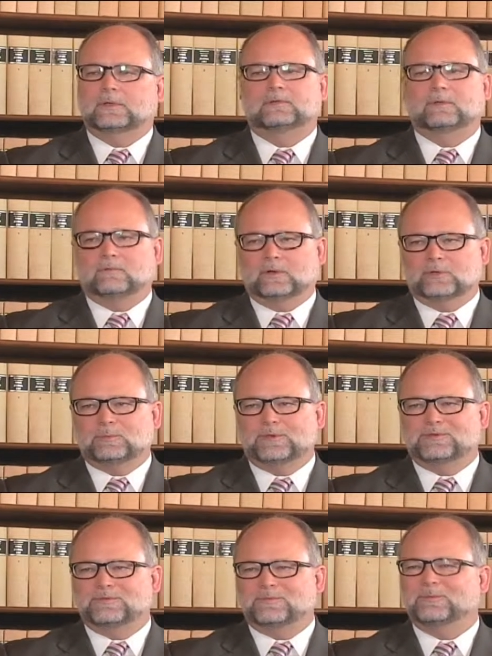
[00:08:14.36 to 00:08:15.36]
they're very
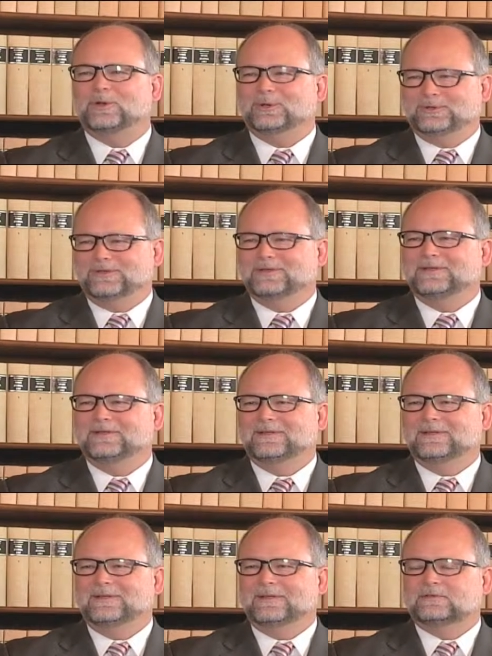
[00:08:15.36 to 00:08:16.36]
expensive to build. I know.
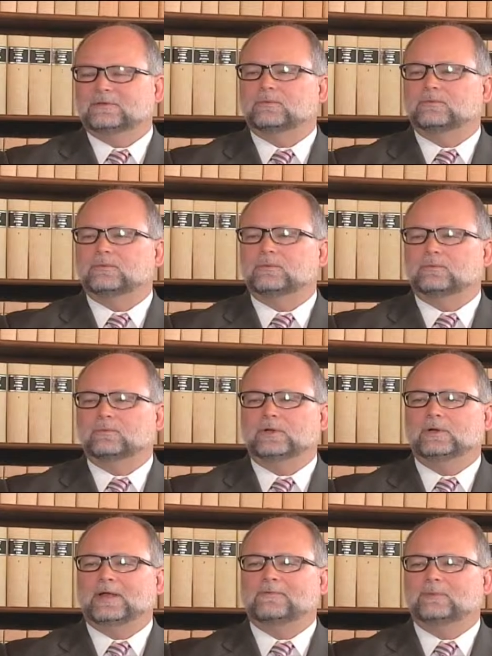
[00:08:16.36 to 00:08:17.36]
Yeah, so I know you, we
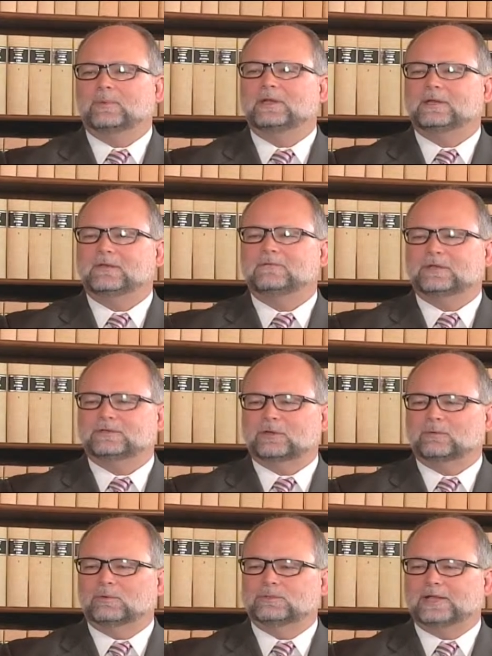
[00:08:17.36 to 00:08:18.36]
don't have the money to fix
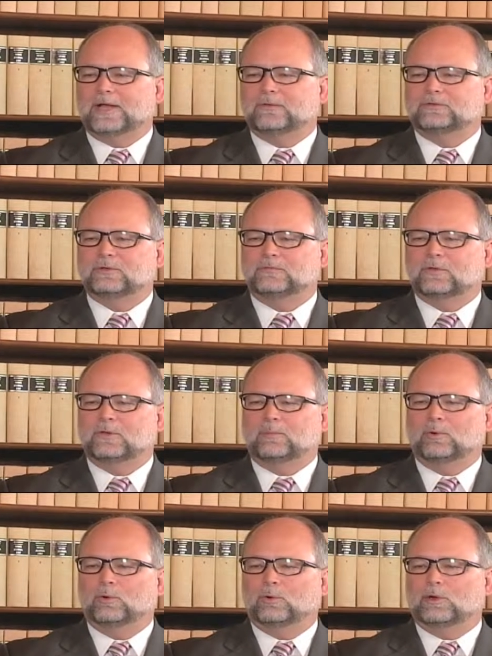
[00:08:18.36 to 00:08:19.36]
our roads now. So if you're going to
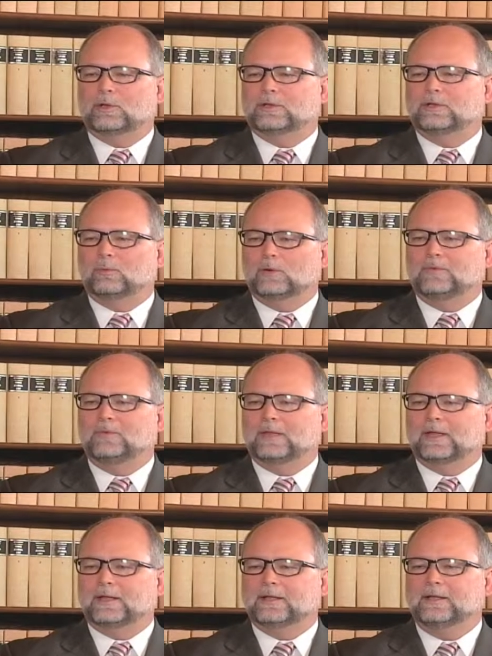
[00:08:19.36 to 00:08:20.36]
pour it all into one
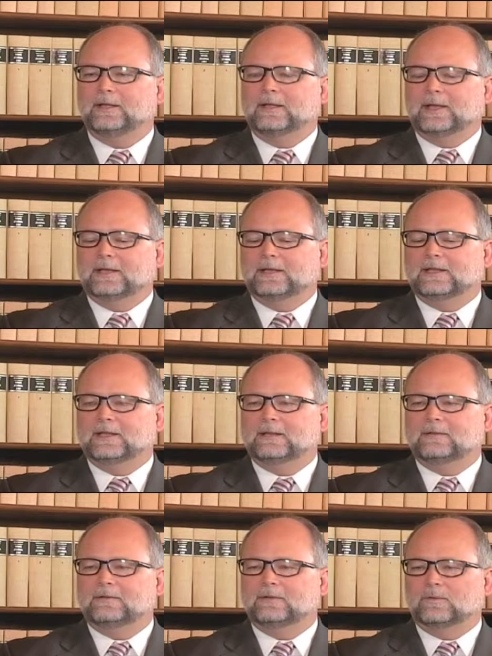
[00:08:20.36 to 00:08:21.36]
thing, and then
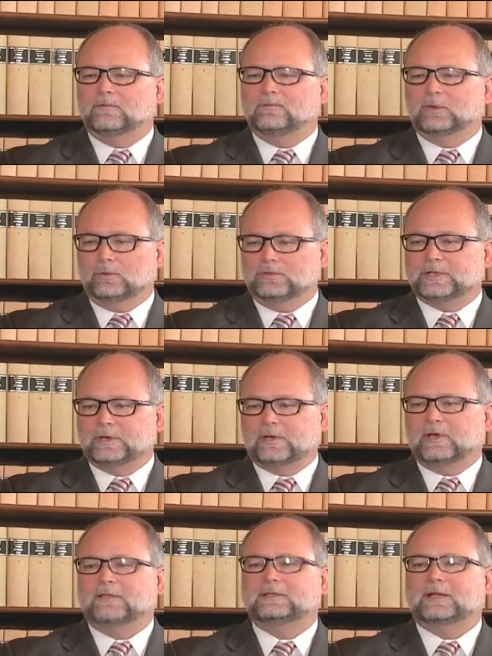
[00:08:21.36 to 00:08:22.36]
the tolls that are
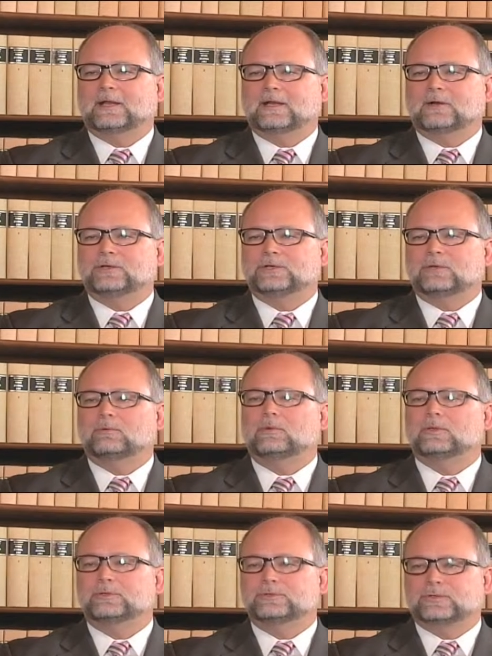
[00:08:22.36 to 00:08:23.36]
collected on there are
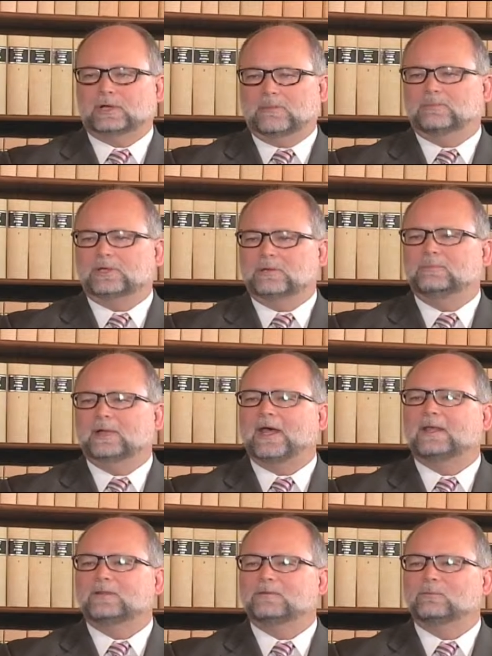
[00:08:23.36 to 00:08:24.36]
generally used to upkeep
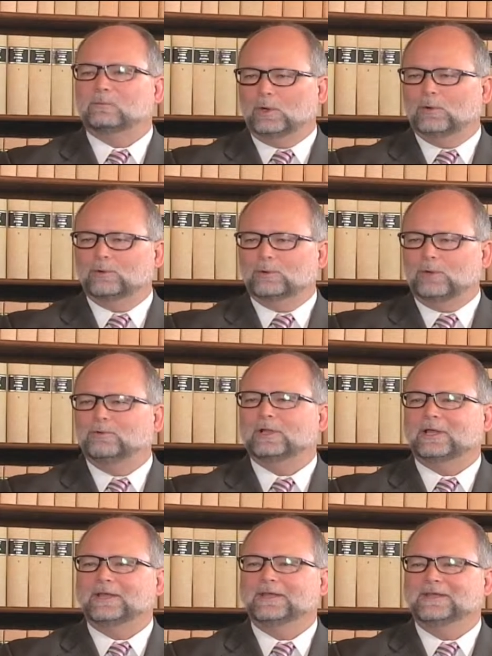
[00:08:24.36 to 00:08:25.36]
that road
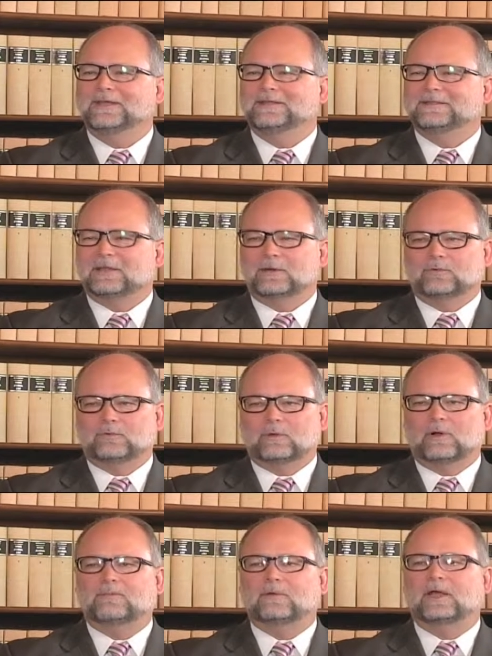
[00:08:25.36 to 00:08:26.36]
only. They don't throw
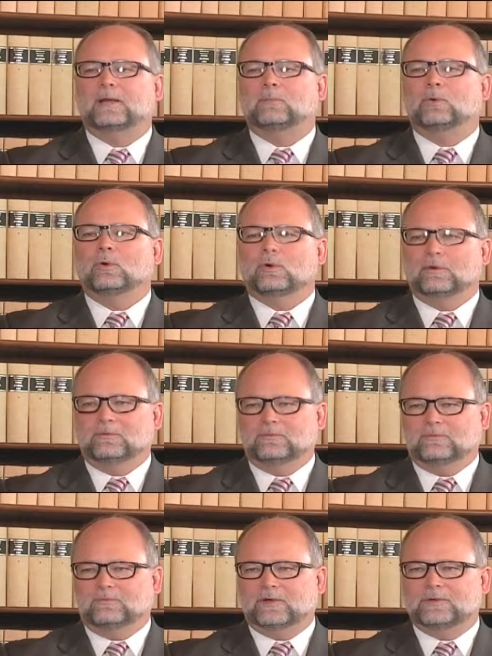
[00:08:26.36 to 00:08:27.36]
off a lot more
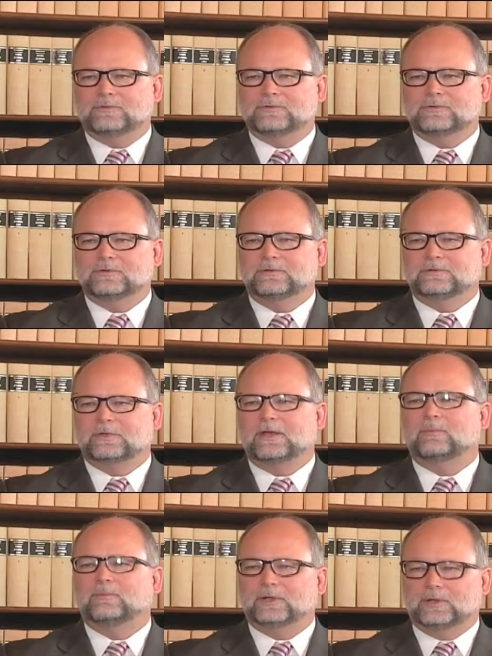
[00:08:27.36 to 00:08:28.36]
funds to
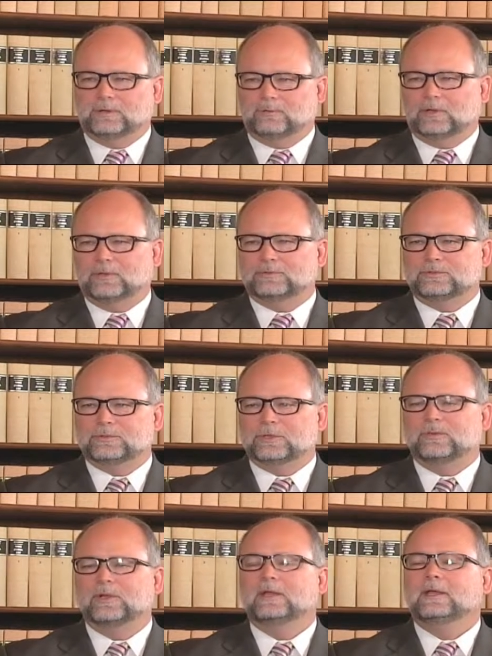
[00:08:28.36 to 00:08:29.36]
help the other roads. So